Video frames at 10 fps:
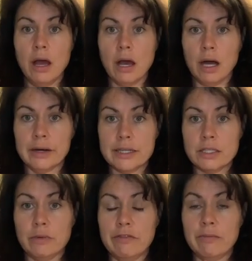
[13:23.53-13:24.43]
All right,
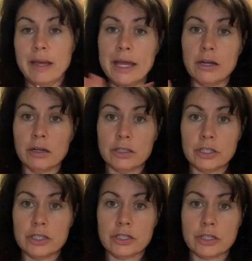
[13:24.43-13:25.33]
so we've made all the
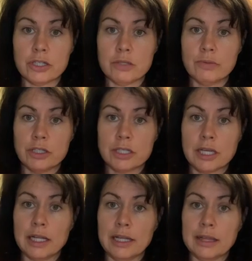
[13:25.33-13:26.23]
desserts. We just
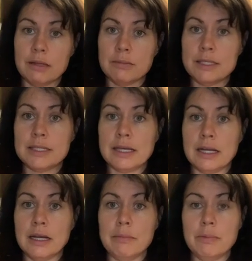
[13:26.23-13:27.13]
gotta let them set
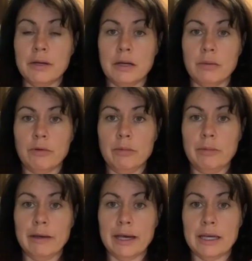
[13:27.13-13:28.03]
up, and we'll be
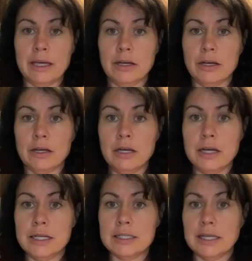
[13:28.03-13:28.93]
back here
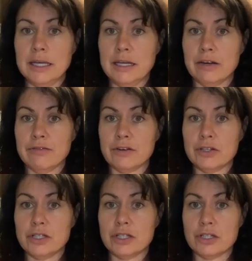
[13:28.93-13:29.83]
to eat our
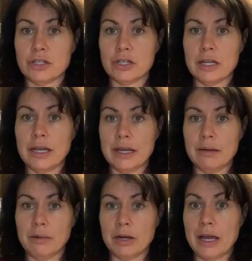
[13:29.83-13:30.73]
first dessert in
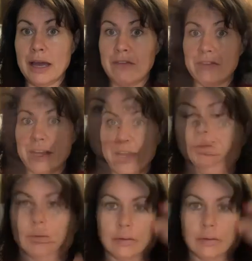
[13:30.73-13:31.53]
about a half an hour.